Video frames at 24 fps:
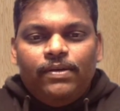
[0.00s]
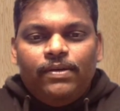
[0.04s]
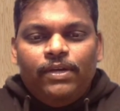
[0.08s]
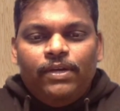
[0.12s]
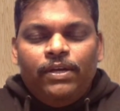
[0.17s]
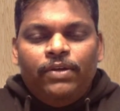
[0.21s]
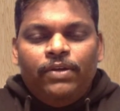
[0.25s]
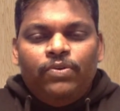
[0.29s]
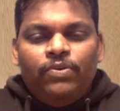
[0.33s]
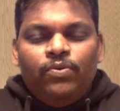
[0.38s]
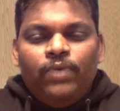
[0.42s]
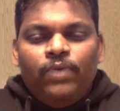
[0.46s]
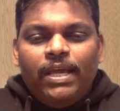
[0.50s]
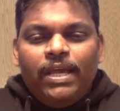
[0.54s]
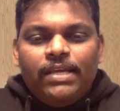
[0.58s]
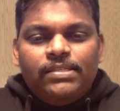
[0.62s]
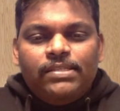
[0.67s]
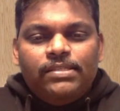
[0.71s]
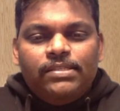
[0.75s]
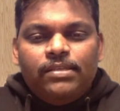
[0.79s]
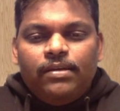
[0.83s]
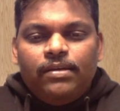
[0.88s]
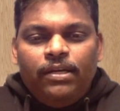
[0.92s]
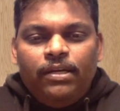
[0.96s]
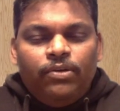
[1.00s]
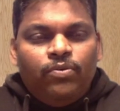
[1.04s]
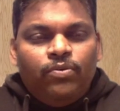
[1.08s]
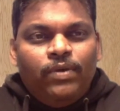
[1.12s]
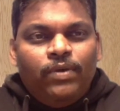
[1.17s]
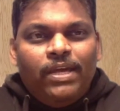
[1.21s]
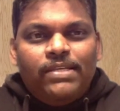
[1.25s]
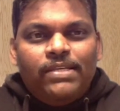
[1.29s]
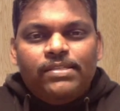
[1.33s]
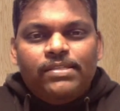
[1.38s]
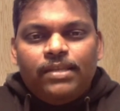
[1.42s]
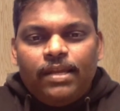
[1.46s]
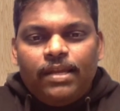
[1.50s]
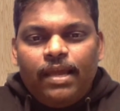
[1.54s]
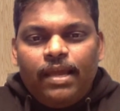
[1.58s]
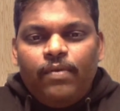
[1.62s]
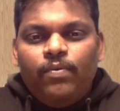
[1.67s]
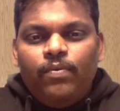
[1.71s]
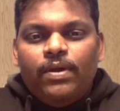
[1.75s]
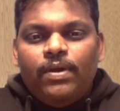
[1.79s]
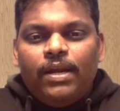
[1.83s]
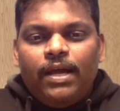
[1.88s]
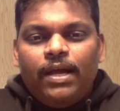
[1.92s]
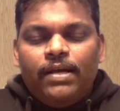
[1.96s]
In today's
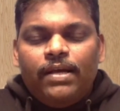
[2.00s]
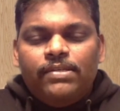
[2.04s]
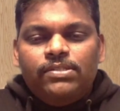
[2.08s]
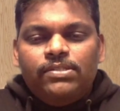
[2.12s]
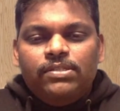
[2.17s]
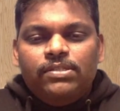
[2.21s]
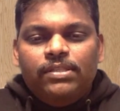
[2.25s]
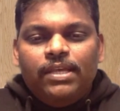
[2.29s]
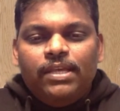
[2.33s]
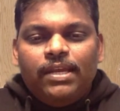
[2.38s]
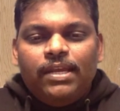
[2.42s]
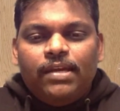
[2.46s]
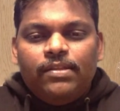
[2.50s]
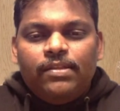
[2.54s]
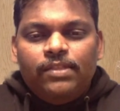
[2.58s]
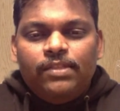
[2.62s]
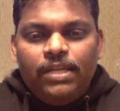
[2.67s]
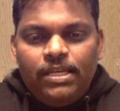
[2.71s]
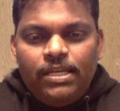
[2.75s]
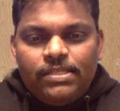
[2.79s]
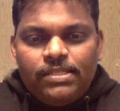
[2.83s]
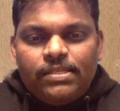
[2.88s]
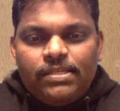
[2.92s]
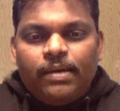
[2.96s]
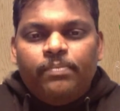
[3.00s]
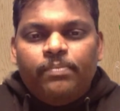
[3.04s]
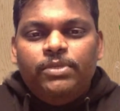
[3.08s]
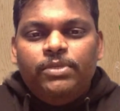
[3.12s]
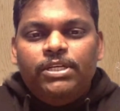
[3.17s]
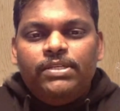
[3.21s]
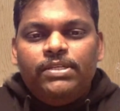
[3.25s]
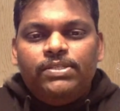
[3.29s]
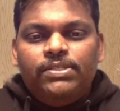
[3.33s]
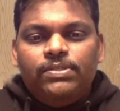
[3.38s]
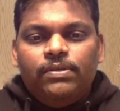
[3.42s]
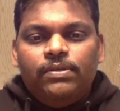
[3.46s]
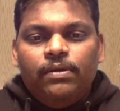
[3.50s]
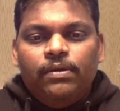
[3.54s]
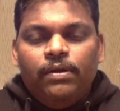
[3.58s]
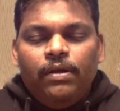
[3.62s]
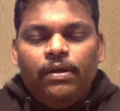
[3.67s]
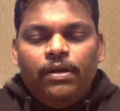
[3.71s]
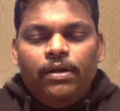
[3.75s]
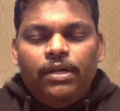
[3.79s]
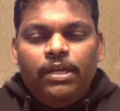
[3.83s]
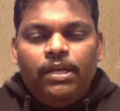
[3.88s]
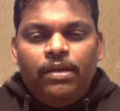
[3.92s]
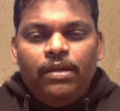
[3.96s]
live class, there are three subjects:
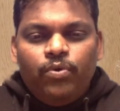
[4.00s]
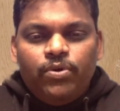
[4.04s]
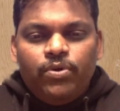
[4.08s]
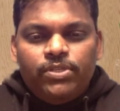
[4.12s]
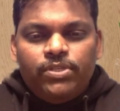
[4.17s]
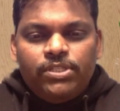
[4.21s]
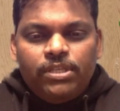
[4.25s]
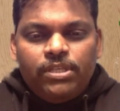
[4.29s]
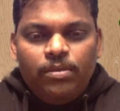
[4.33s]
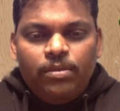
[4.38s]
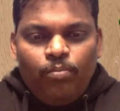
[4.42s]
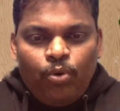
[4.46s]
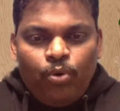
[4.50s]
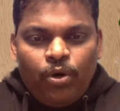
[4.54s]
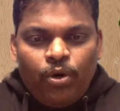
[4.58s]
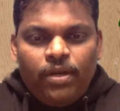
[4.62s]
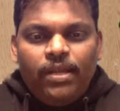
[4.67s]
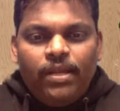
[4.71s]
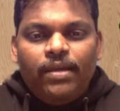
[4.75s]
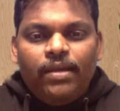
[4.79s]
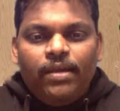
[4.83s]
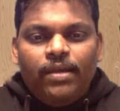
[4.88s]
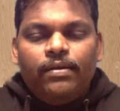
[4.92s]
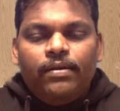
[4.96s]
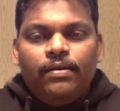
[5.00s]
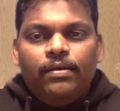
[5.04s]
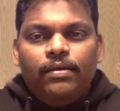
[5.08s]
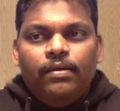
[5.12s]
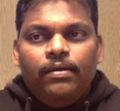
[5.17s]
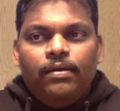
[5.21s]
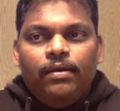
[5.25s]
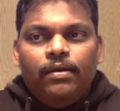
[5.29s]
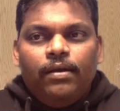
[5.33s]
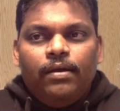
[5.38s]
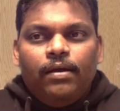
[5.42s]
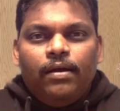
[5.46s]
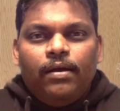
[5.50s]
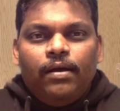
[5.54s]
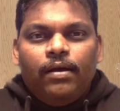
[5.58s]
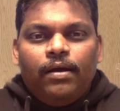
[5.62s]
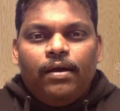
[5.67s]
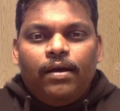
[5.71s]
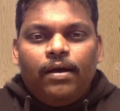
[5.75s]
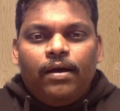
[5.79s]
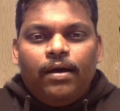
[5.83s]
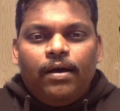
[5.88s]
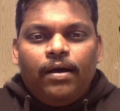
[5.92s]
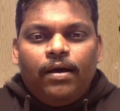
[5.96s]
TOC morning,
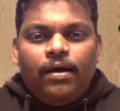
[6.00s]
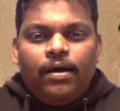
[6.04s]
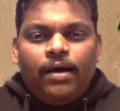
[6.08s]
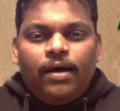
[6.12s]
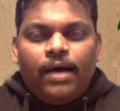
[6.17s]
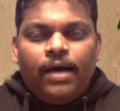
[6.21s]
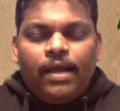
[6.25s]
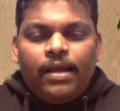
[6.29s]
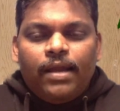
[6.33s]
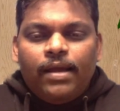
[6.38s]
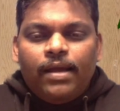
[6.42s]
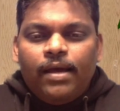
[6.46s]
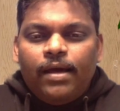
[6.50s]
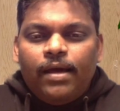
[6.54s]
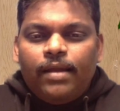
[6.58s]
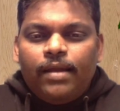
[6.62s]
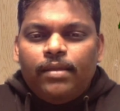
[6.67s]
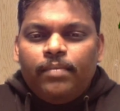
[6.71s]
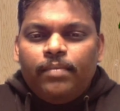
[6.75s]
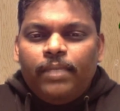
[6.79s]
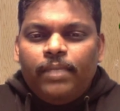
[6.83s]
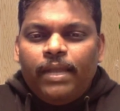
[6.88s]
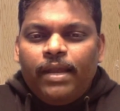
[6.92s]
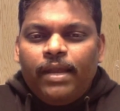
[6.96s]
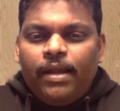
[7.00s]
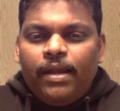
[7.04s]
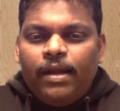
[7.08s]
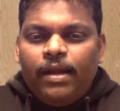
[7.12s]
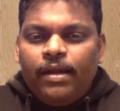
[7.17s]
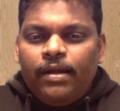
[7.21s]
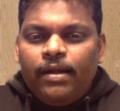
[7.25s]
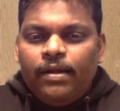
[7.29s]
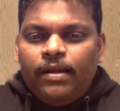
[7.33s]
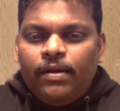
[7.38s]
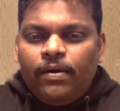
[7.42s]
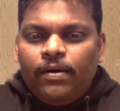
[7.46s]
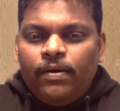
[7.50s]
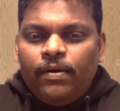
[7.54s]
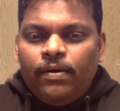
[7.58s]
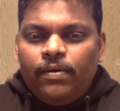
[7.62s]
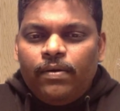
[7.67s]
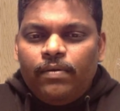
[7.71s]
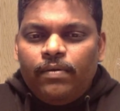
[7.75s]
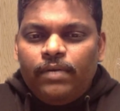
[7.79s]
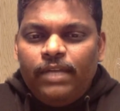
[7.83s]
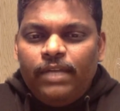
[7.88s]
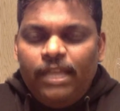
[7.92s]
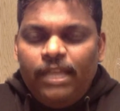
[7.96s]
algorithm, and
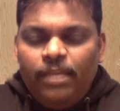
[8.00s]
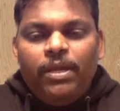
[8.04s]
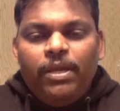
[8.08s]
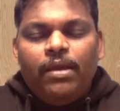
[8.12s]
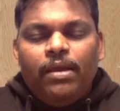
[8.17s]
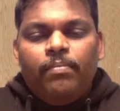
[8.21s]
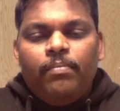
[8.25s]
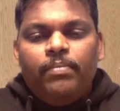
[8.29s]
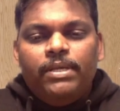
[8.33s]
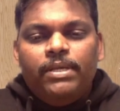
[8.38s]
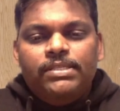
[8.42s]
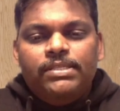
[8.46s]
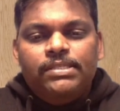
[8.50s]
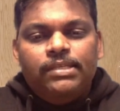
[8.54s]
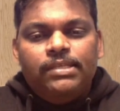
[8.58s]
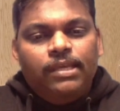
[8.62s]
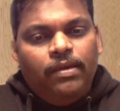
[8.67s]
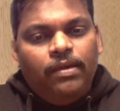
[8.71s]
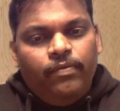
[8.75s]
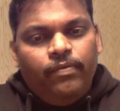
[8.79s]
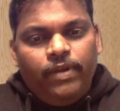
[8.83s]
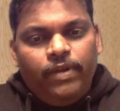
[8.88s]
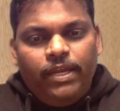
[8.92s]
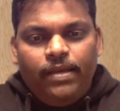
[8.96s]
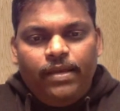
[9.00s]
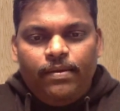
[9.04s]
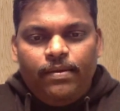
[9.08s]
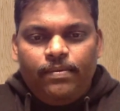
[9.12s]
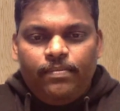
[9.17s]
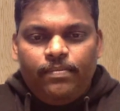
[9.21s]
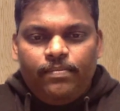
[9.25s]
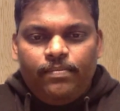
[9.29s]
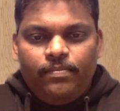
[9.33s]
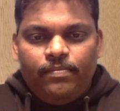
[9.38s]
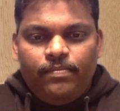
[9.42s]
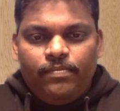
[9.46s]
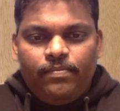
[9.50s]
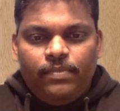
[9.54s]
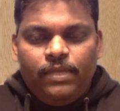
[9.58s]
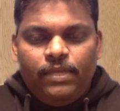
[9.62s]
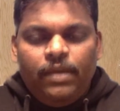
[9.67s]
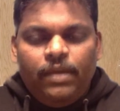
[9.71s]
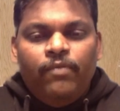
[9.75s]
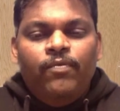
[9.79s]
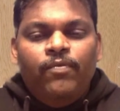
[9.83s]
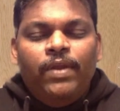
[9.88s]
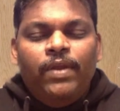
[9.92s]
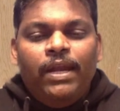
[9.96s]
DBMS evening.
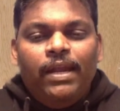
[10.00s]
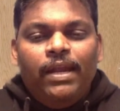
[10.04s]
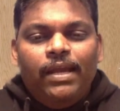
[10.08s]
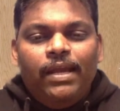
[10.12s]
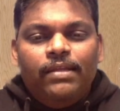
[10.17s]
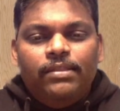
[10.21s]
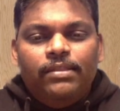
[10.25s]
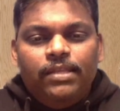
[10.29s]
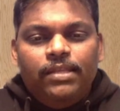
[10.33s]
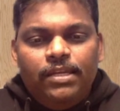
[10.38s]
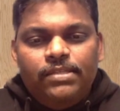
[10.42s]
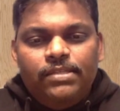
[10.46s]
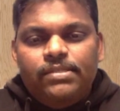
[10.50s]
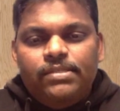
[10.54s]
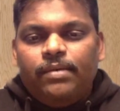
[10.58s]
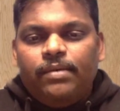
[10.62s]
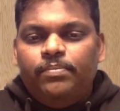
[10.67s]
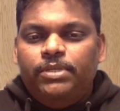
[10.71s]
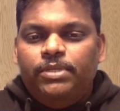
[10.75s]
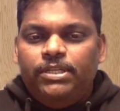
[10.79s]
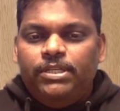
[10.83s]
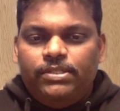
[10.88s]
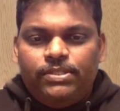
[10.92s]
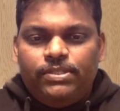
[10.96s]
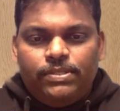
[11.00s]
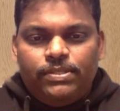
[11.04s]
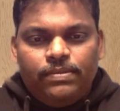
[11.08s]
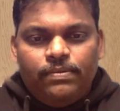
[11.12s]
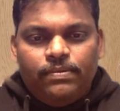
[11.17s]
Every day, three subjects.